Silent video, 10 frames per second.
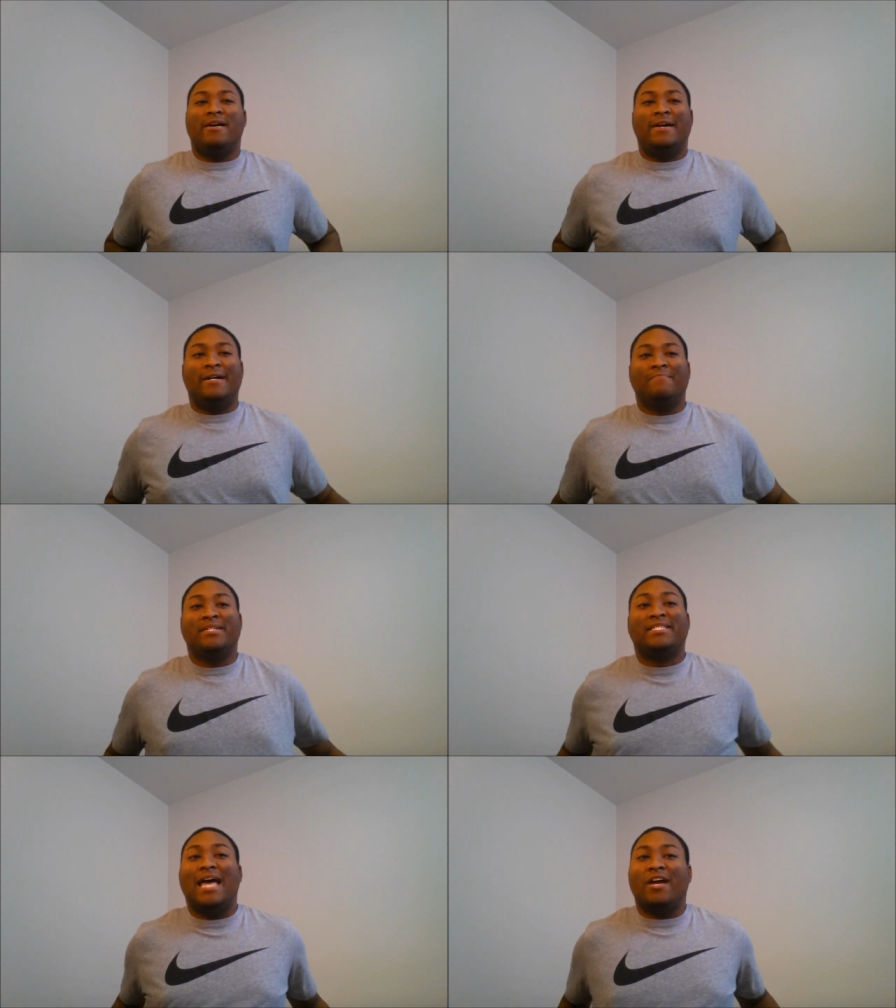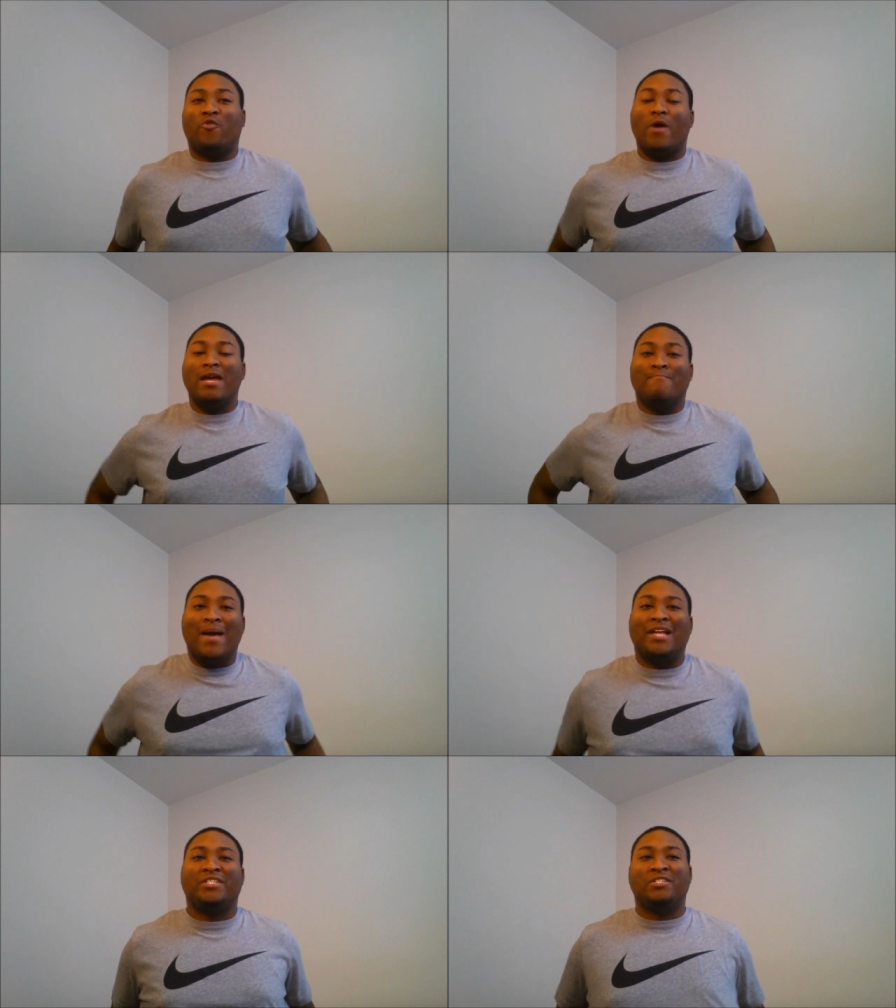Um, he's had great
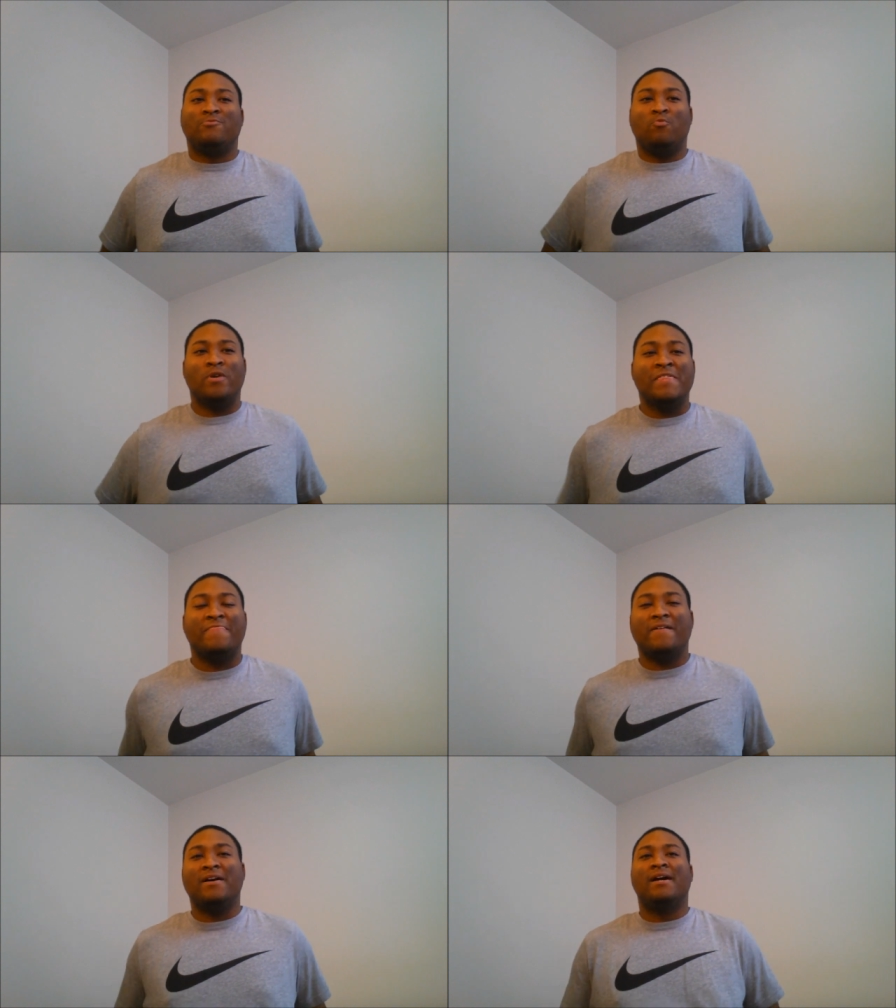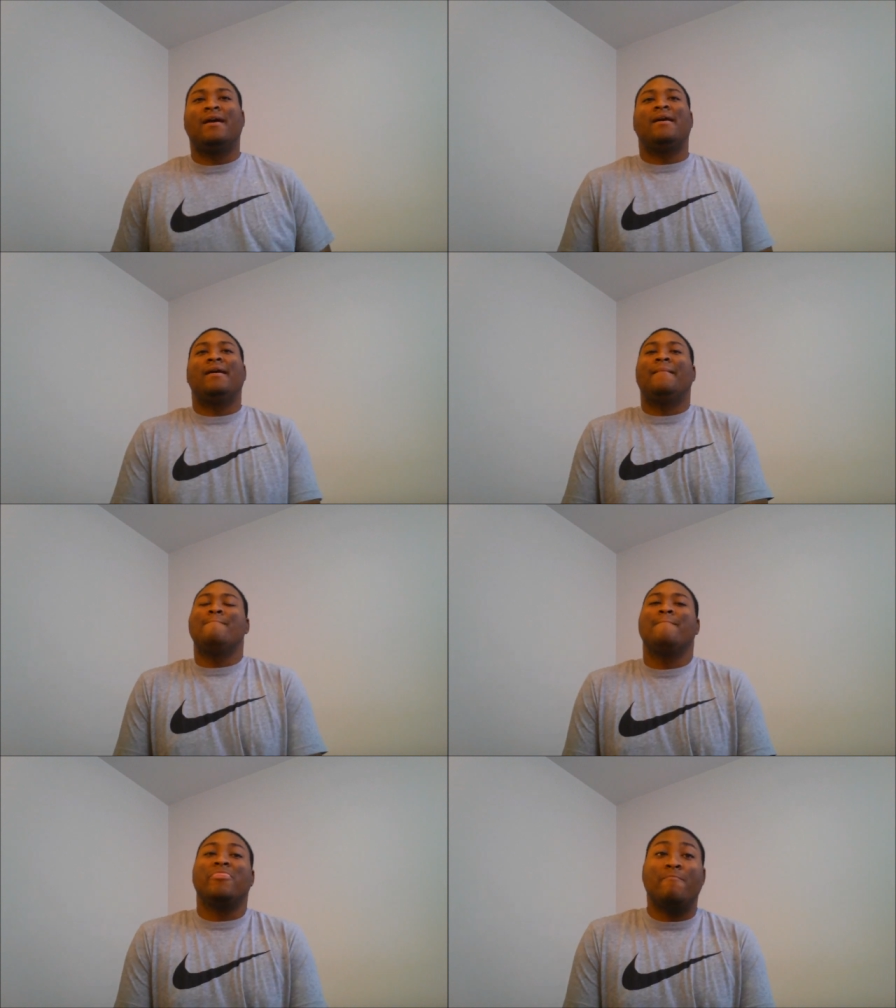matches with um,
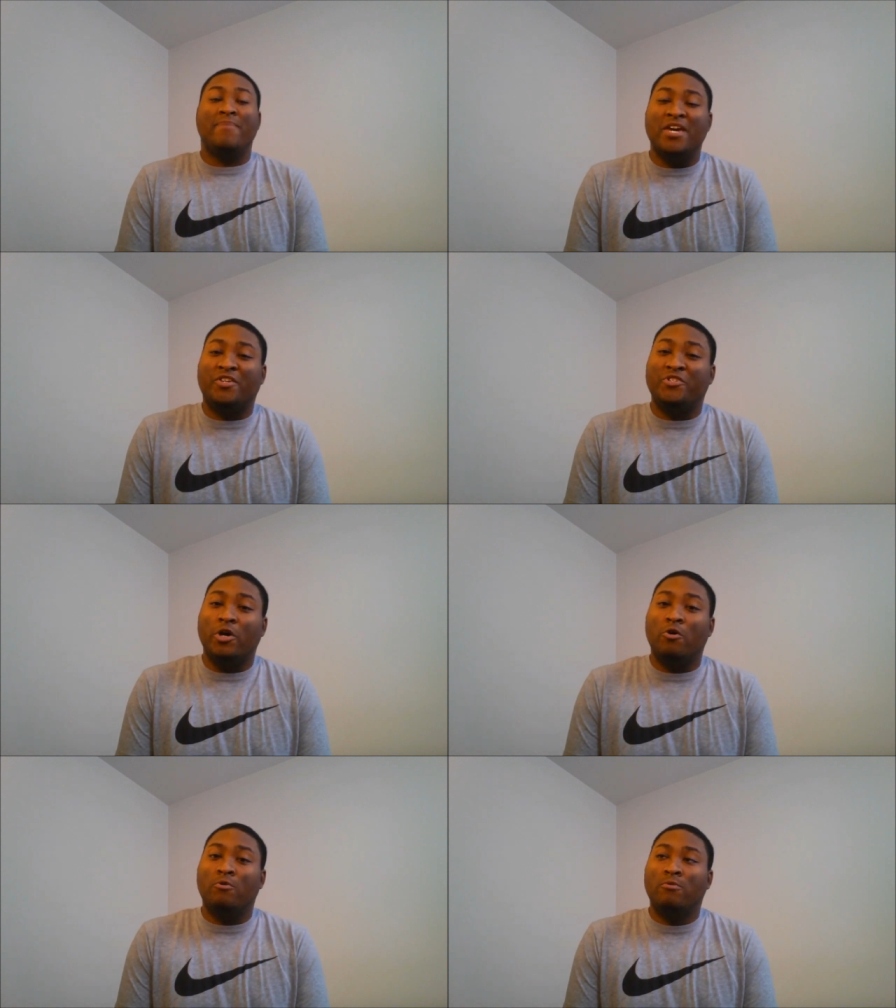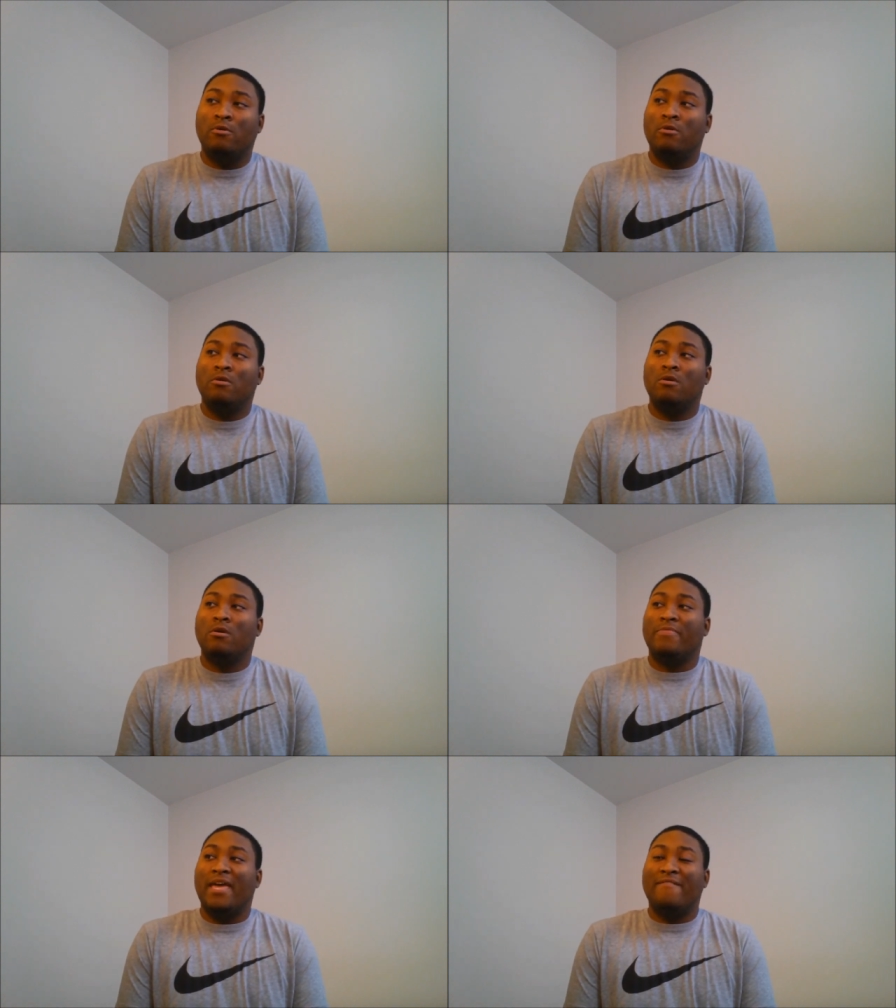The Big Show.
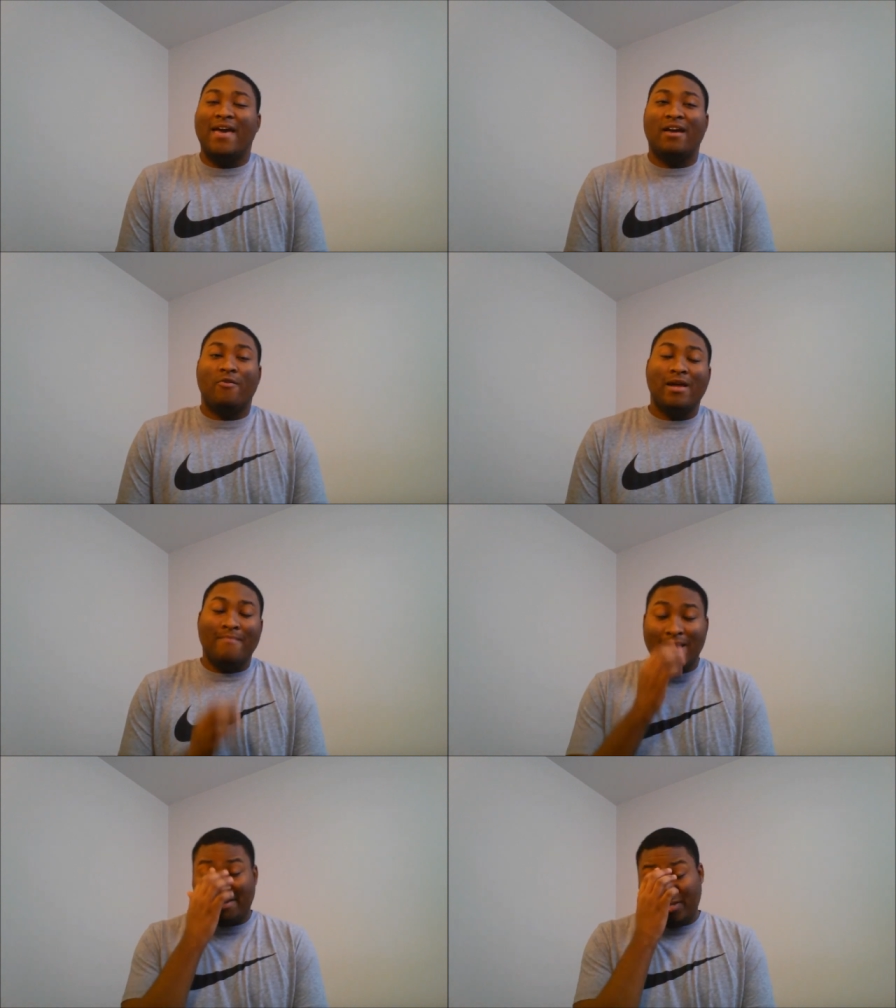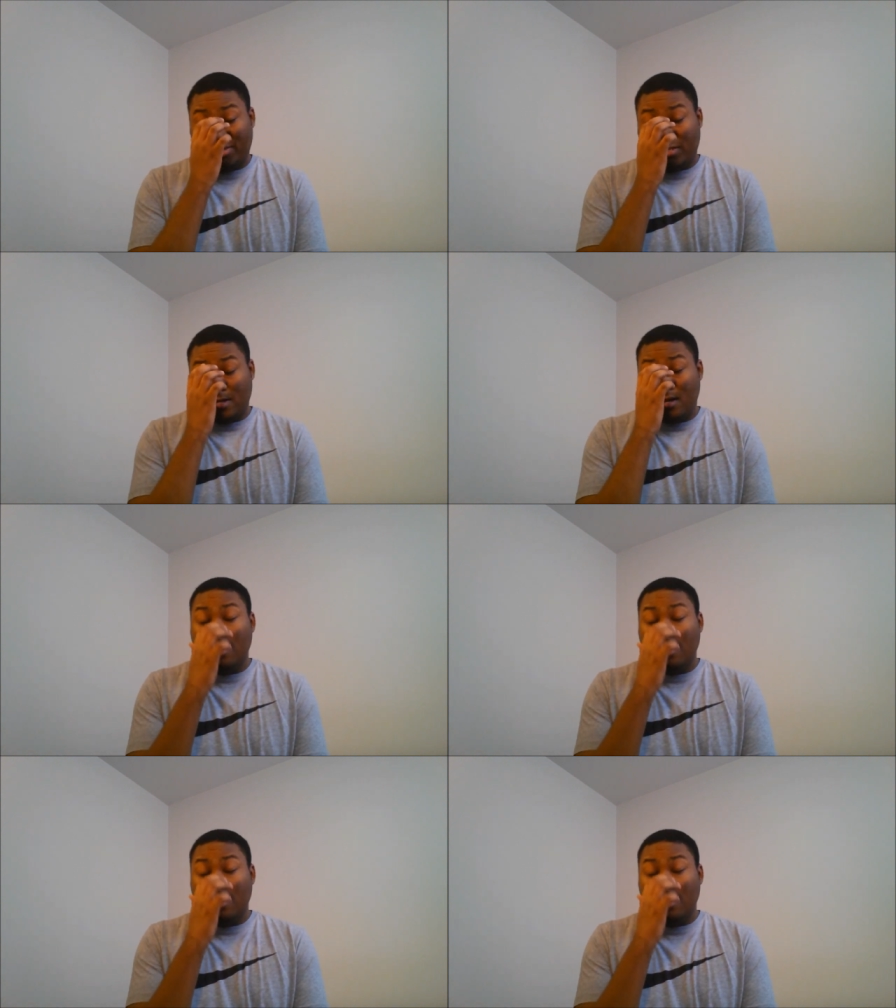They've had great matches.